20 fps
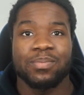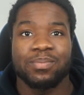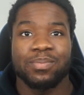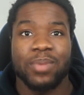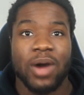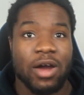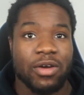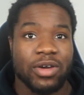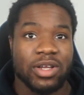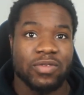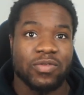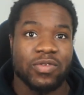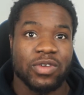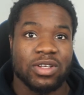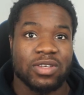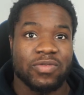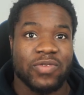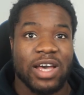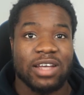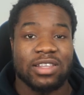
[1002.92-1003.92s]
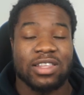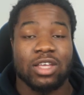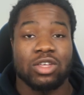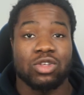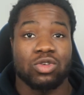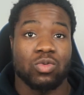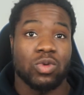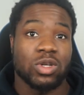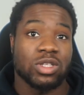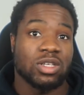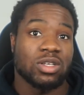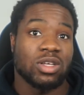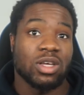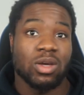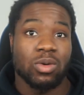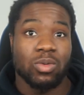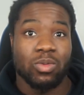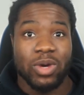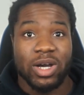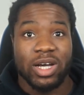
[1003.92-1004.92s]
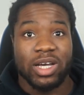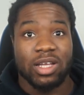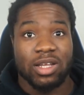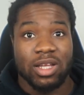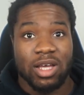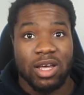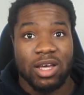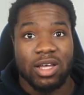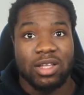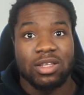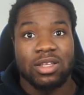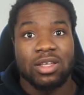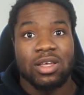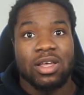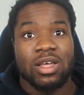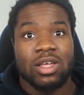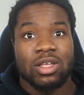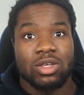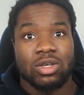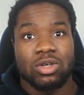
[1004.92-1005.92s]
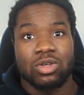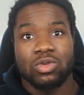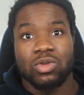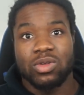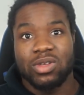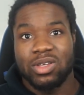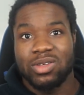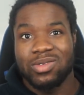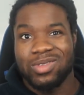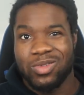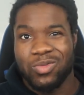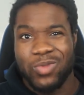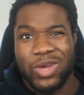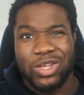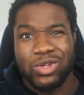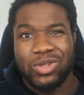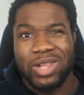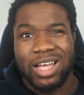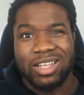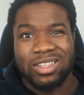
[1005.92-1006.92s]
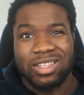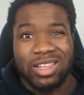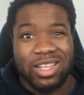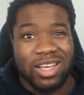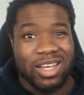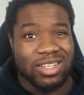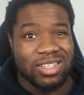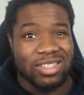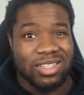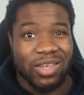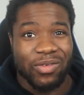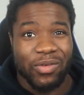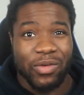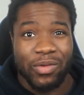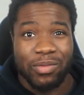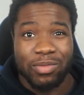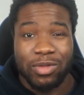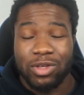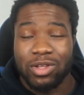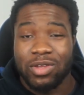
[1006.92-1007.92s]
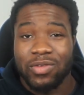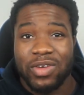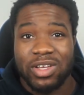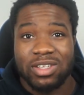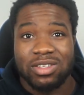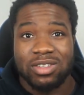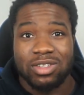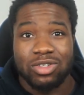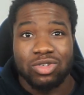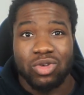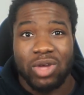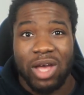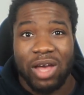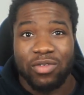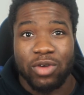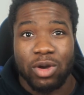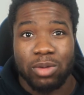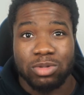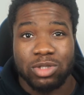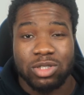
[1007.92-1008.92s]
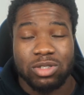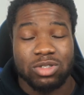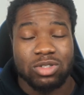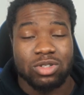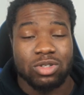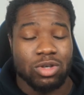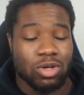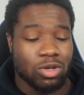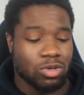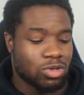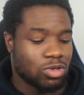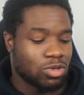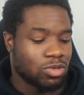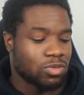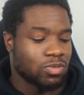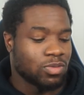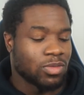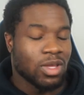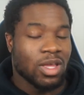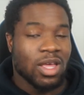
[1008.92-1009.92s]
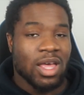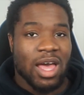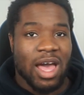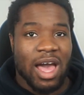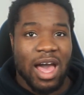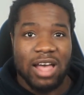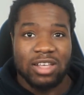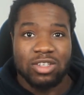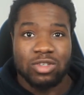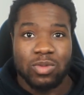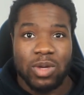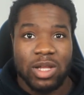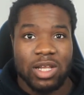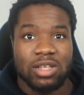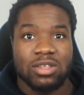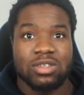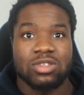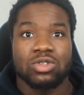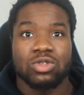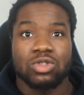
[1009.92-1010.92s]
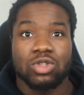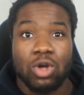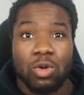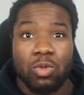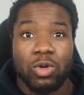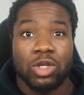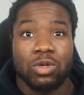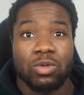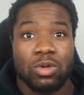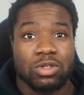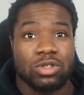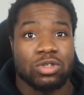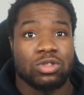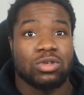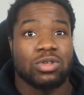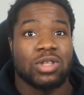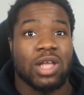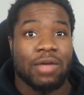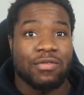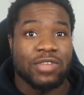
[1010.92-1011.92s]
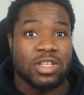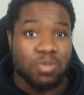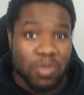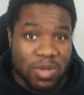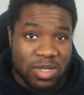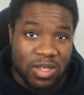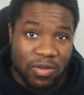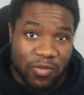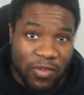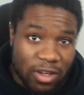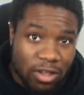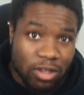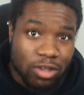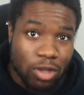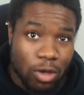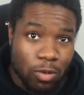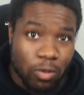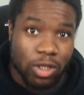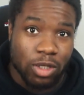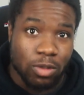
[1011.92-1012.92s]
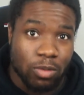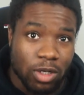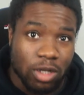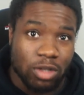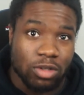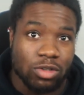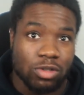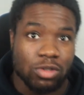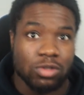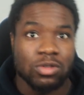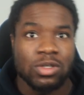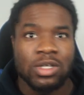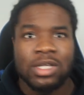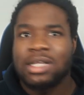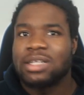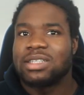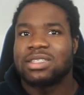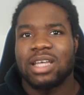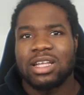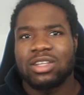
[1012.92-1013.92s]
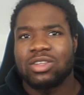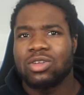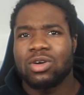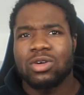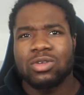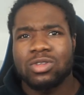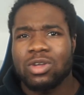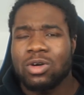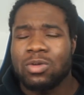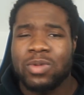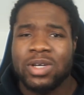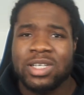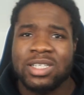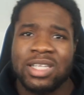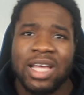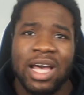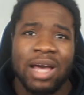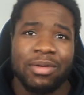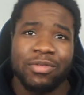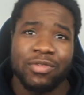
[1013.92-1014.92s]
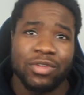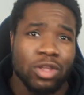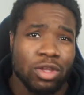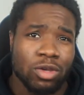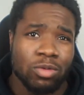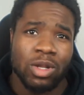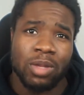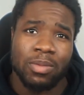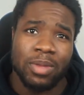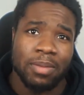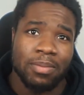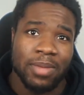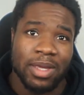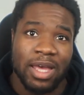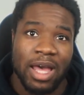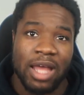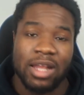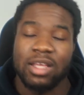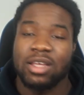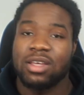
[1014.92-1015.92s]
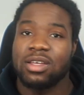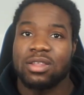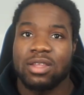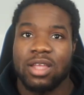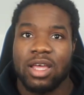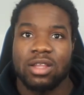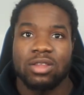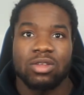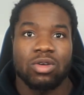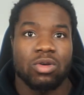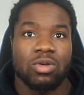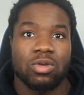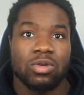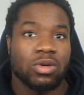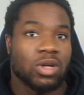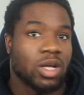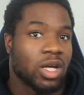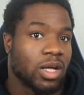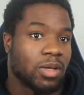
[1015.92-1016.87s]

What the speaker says: barring for the fact that you want to work and earn. The way you like to learn is different from the universities you have options to go to, as well as you know what you want to do. Now, if you specifically know what you want to do, then don't waste time. If you know you want to be a mechanic, then, or